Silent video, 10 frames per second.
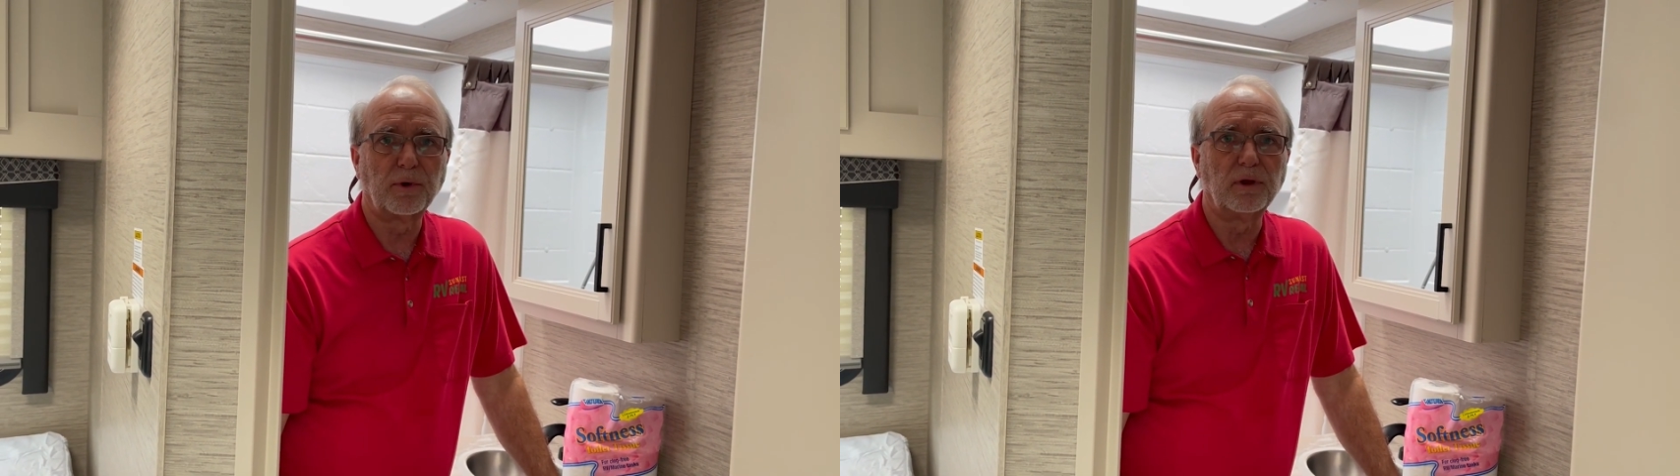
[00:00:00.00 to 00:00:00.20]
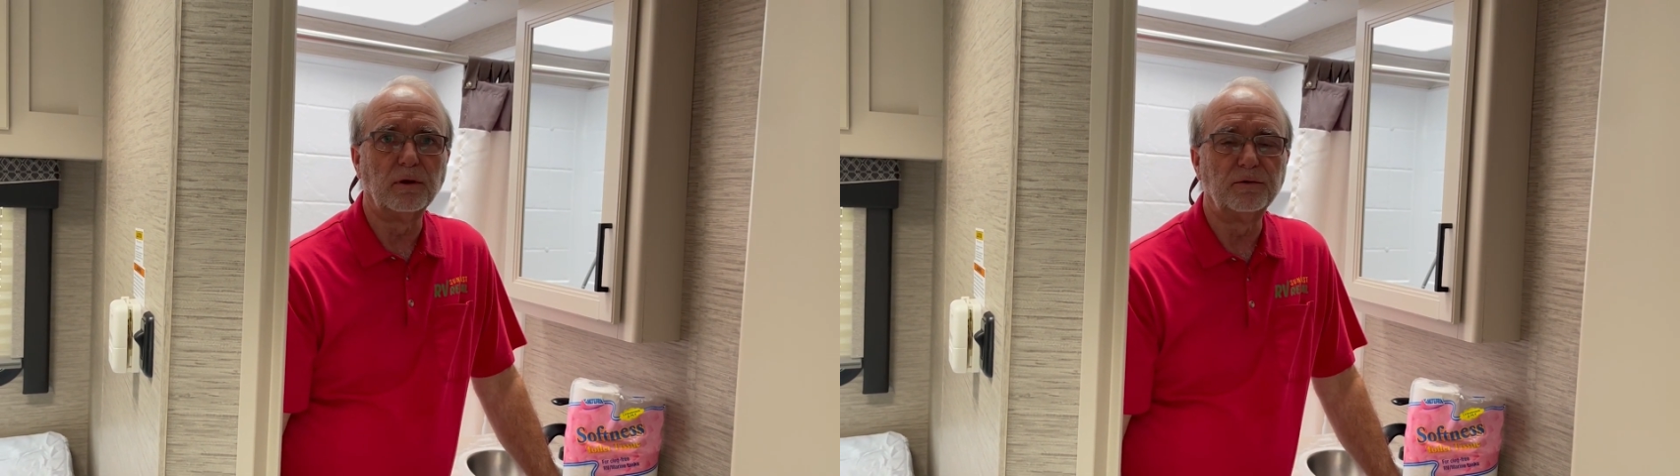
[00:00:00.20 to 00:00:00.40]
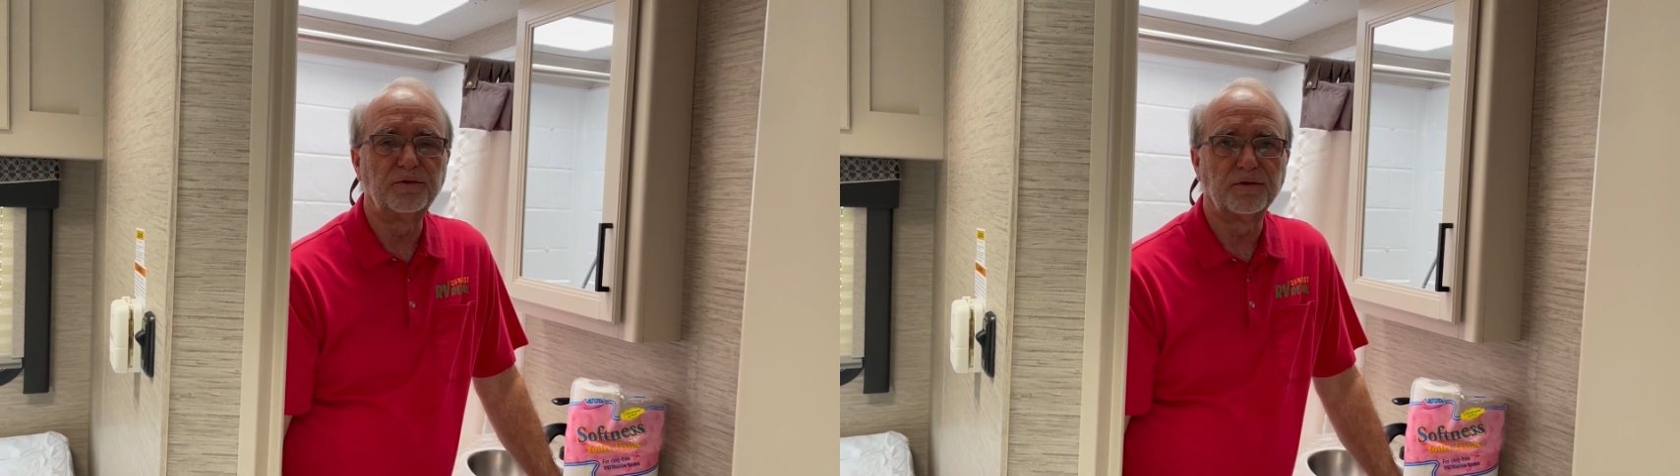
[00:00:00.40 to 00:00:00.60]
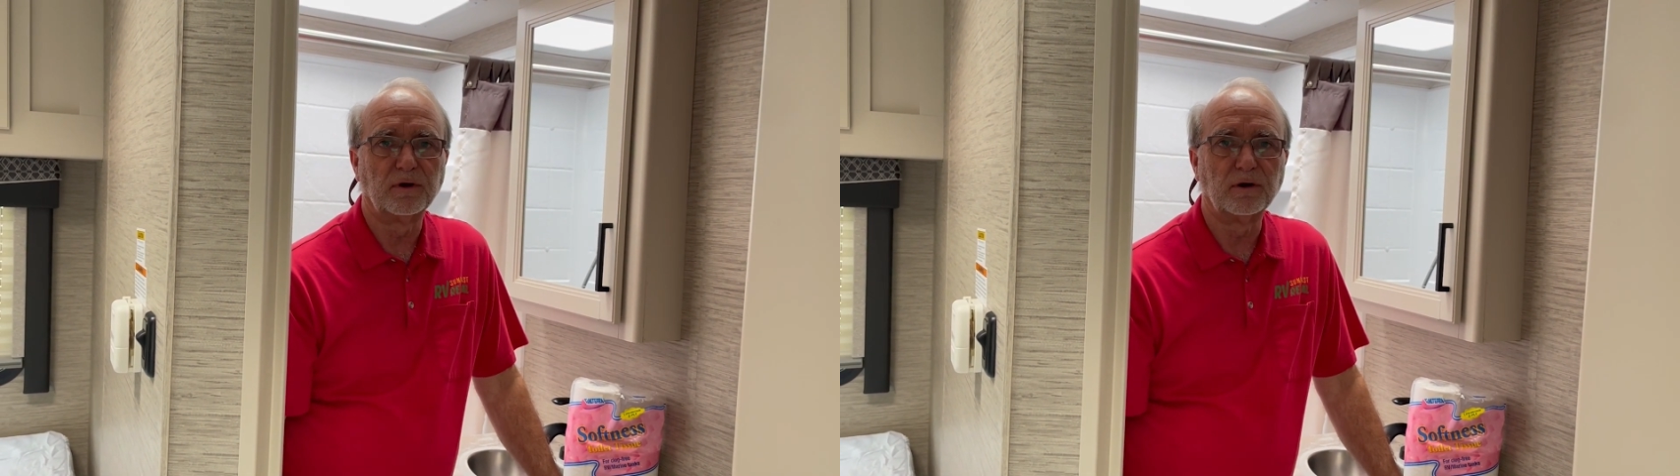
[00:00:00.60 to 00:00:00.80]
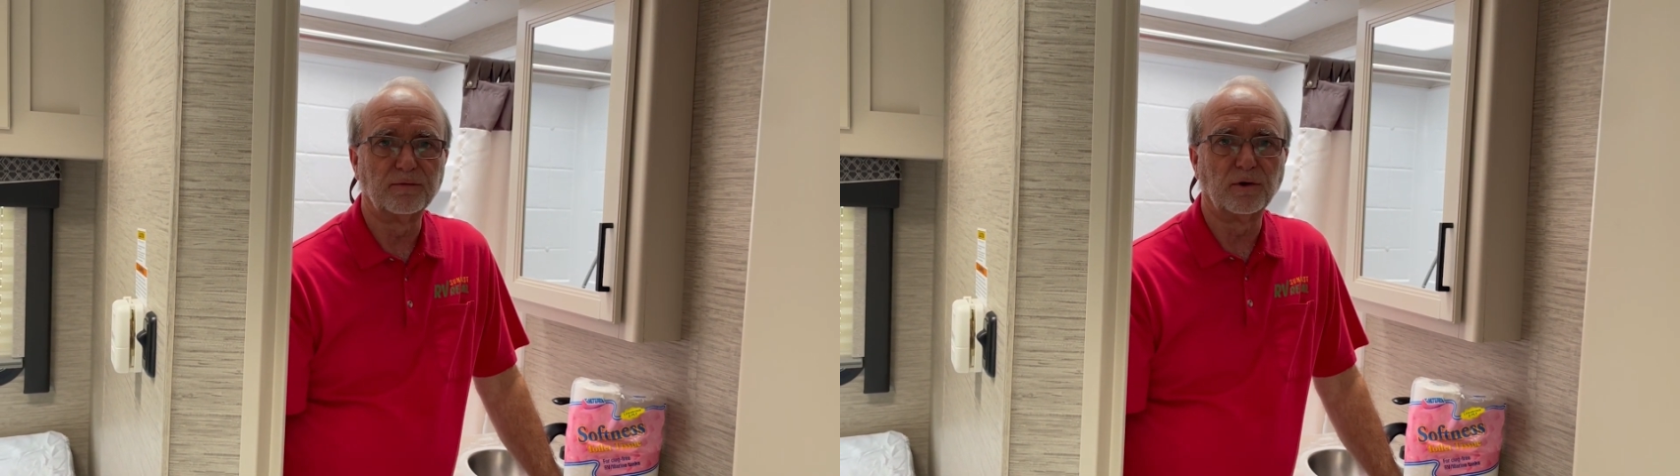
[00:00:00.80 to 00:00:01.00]
use
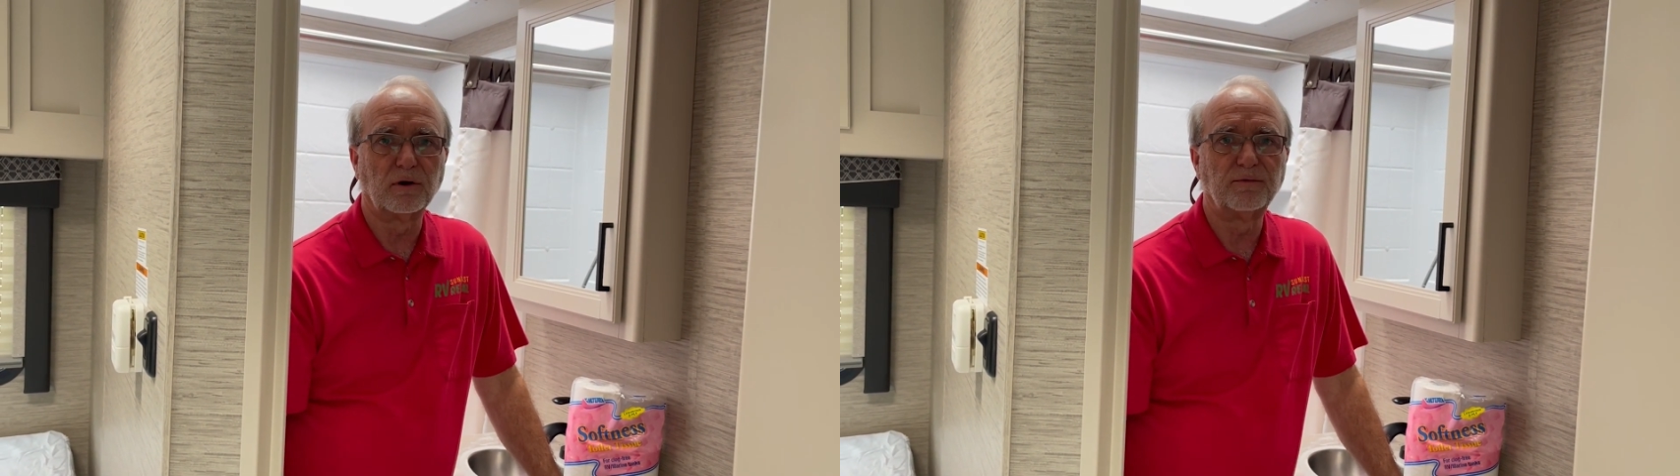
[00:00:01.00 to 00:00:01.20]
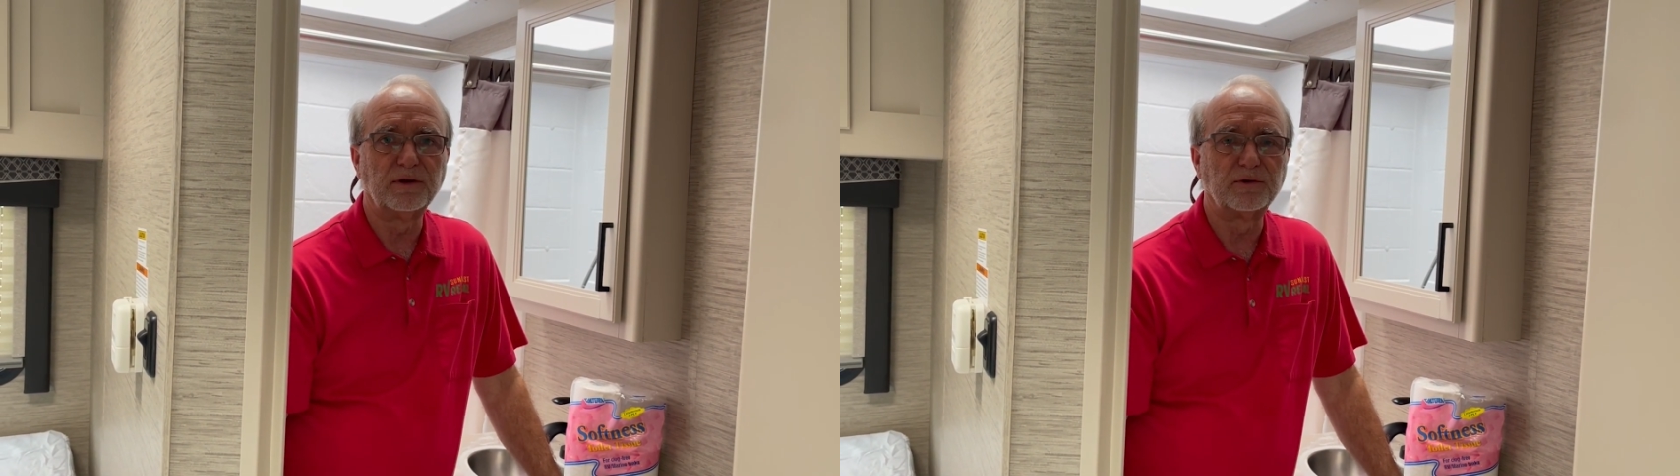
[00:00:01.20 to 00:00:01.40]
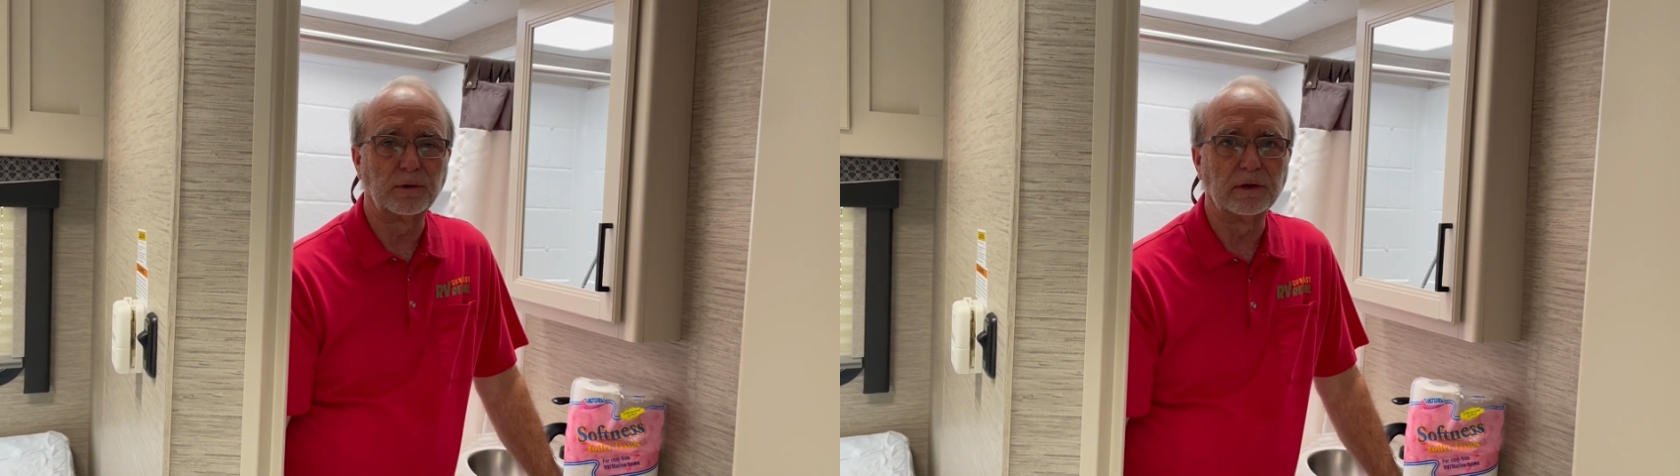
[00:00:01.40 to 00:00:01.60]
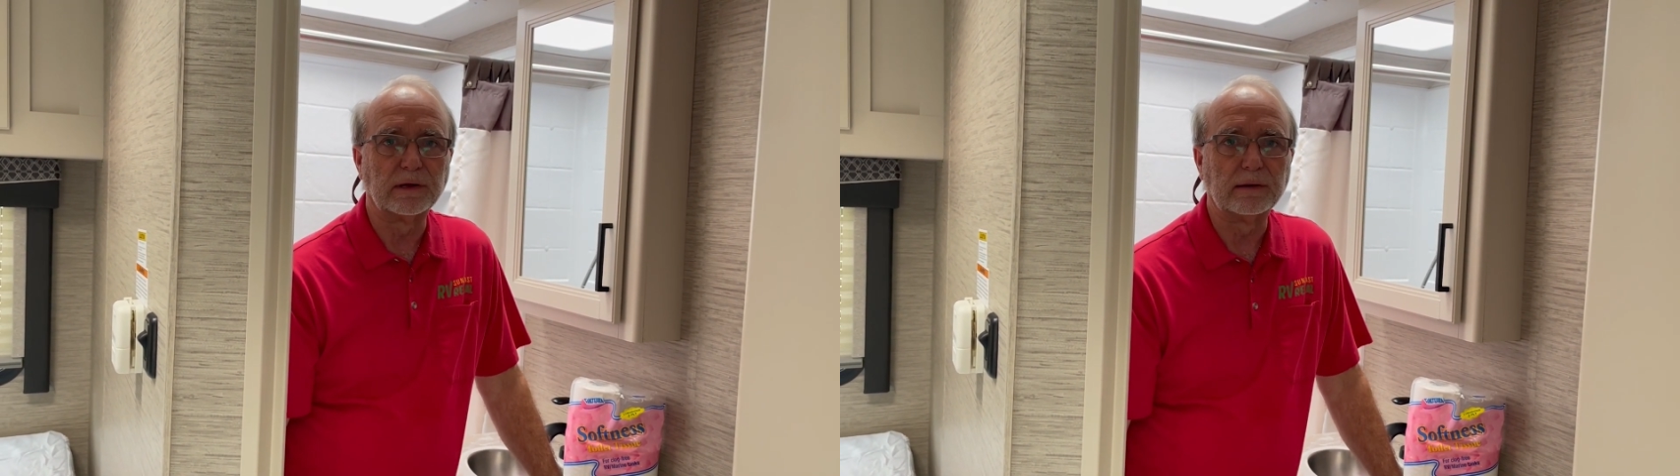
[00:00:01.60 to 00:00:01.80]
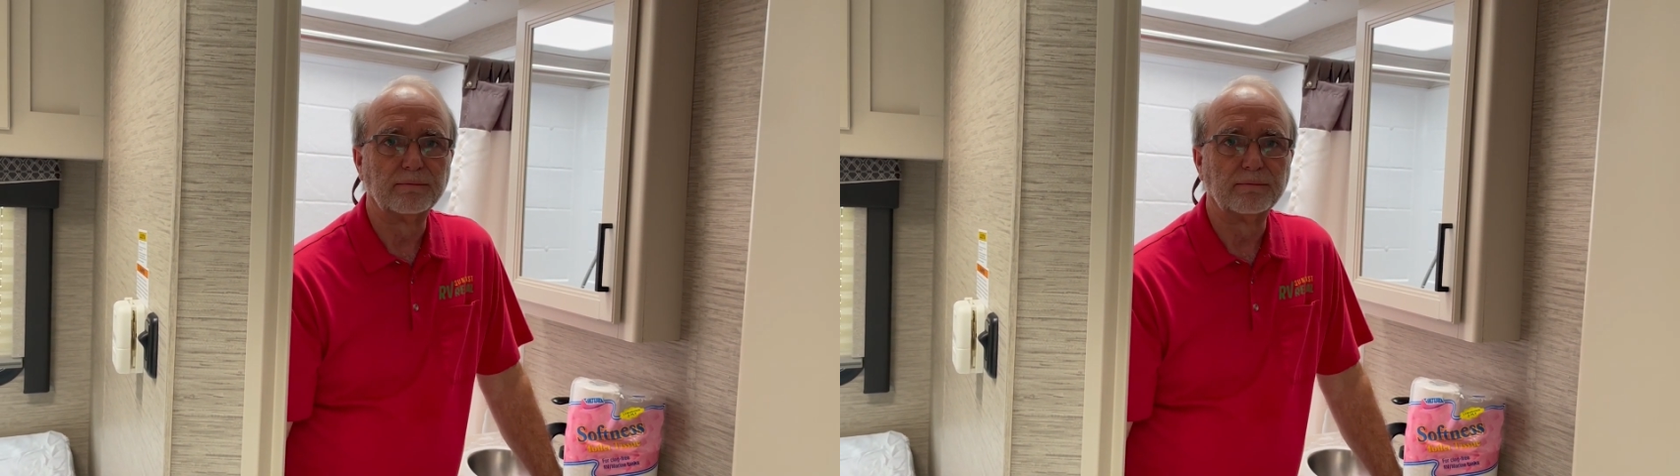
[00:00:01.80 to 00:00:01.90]
of an RV toilet.